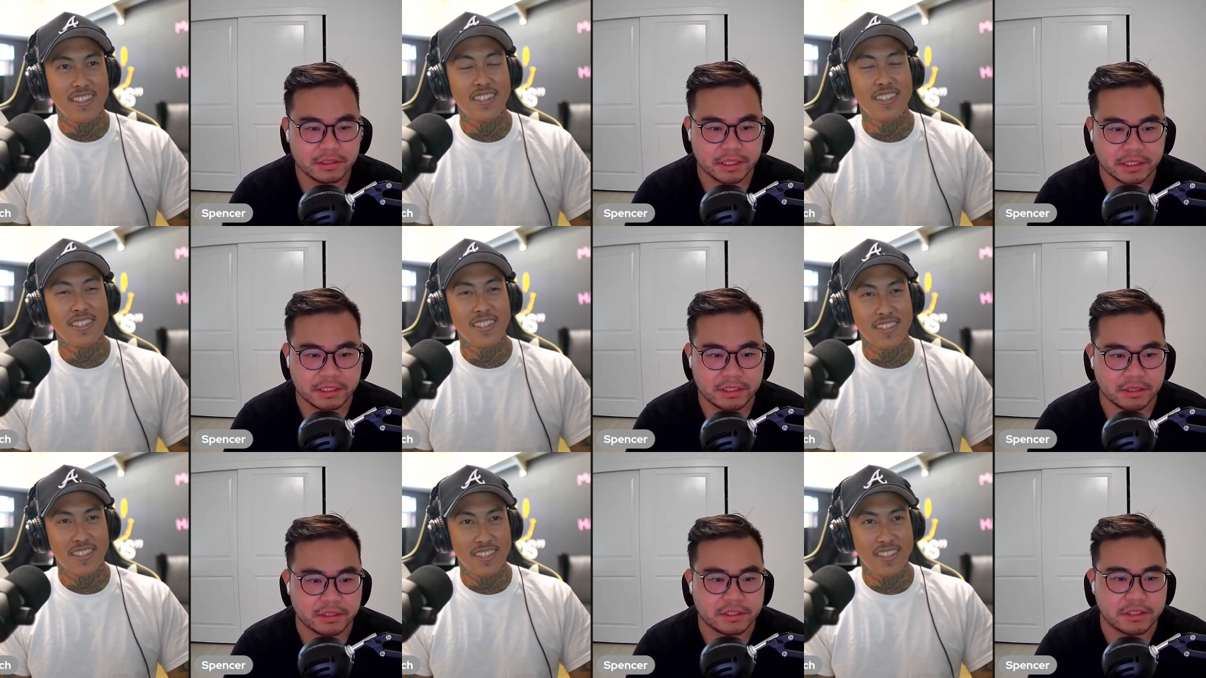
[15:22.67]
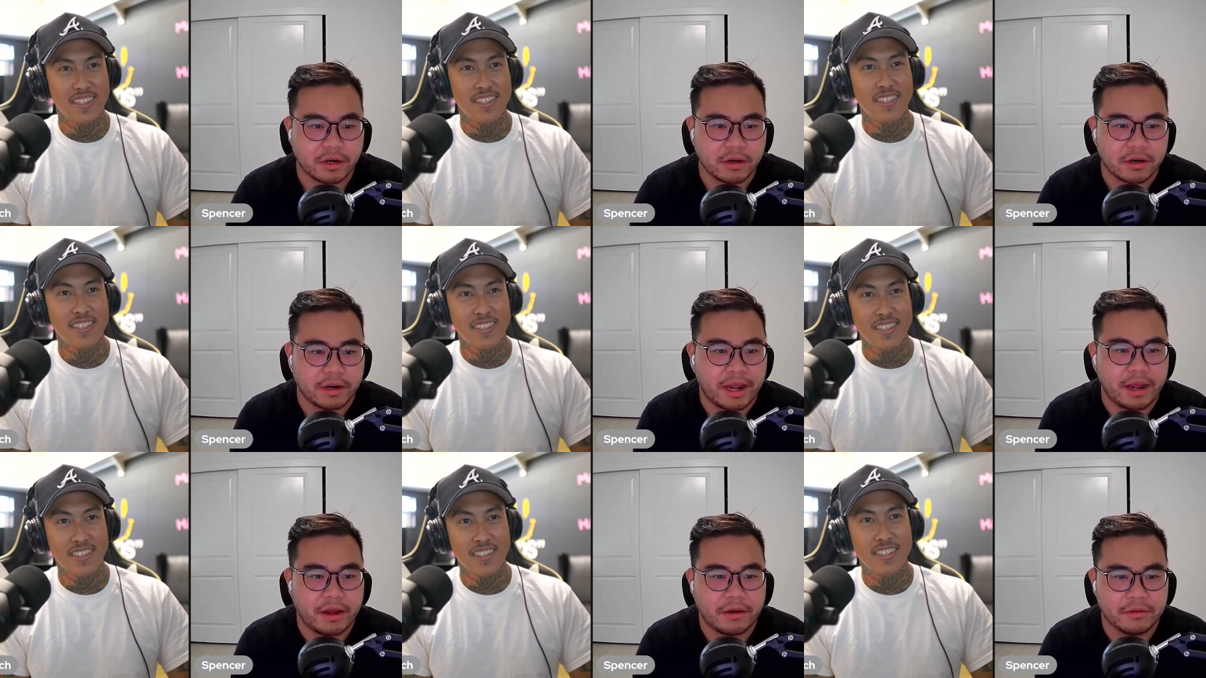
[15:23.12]
Speaker 1: just to start
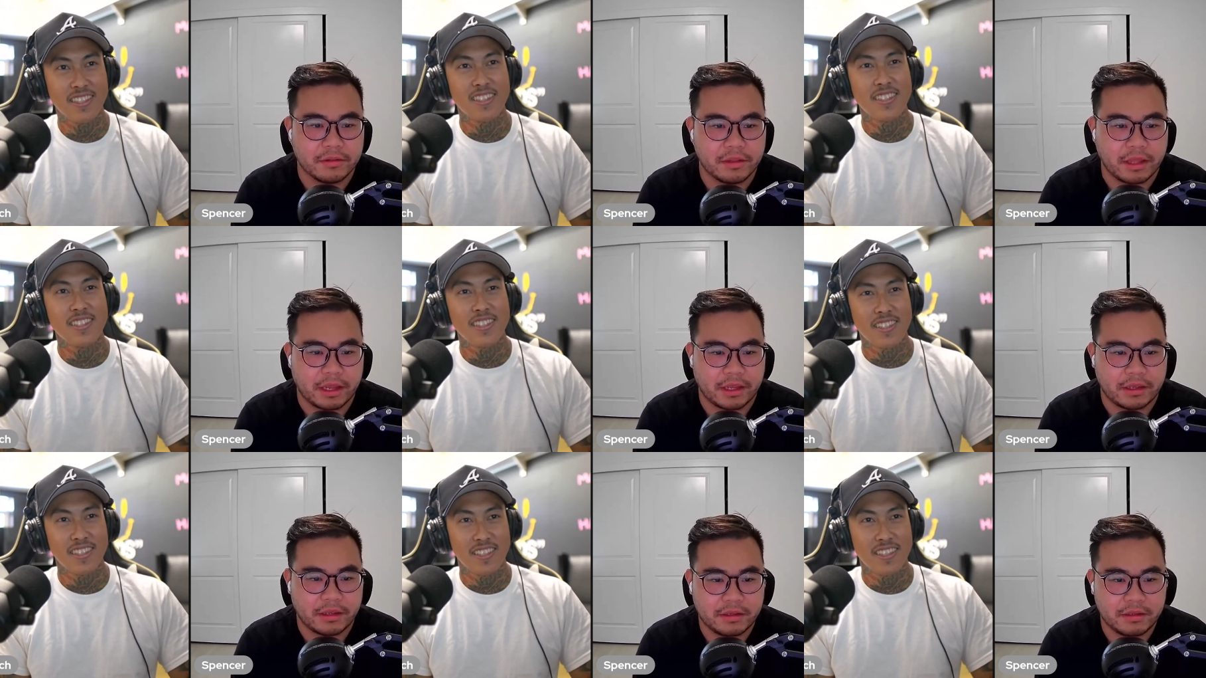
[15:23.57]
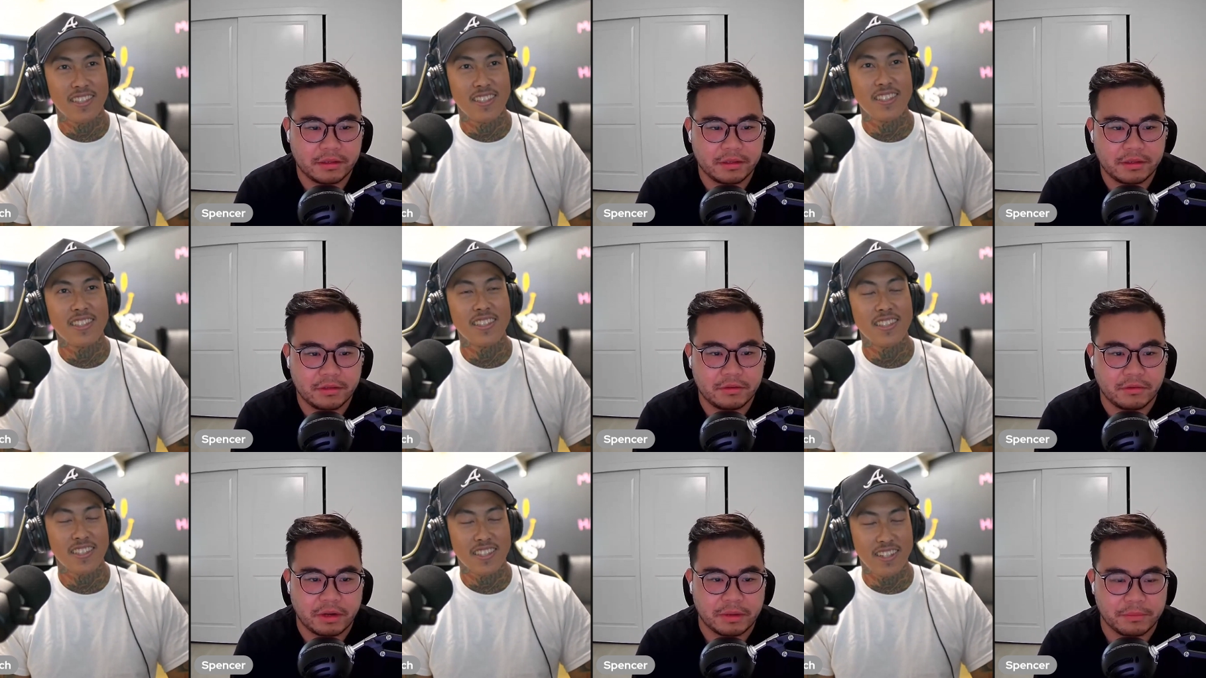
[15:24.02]
out, like
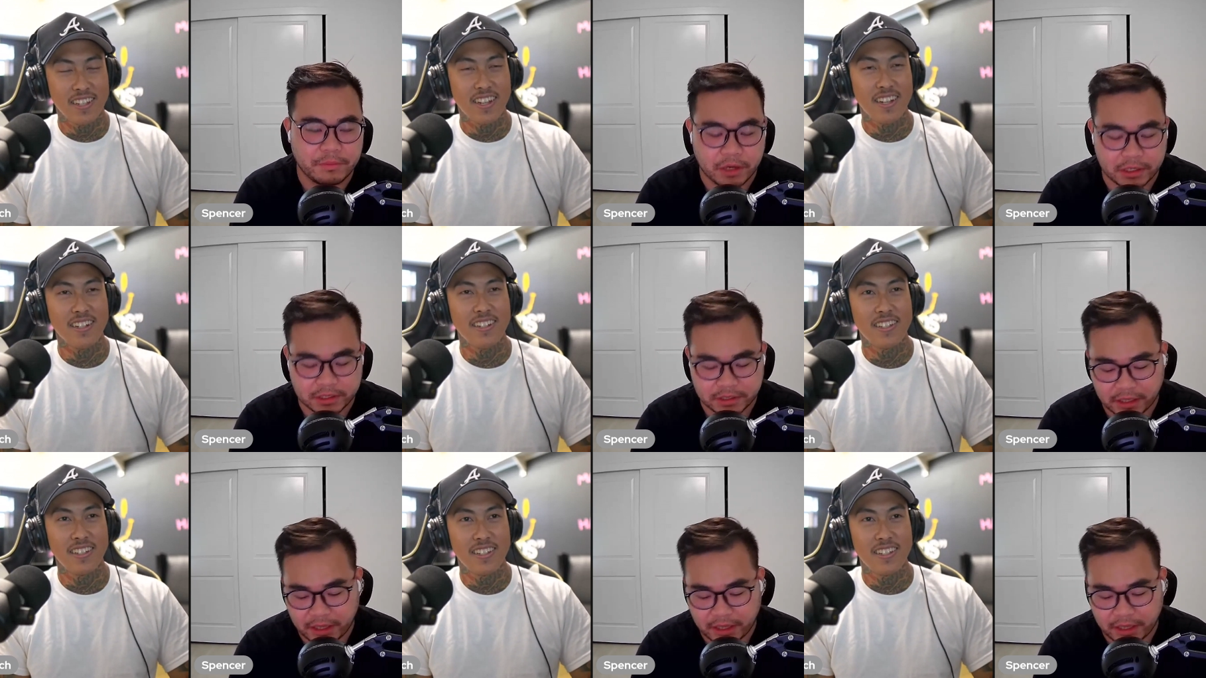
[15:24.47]
$20,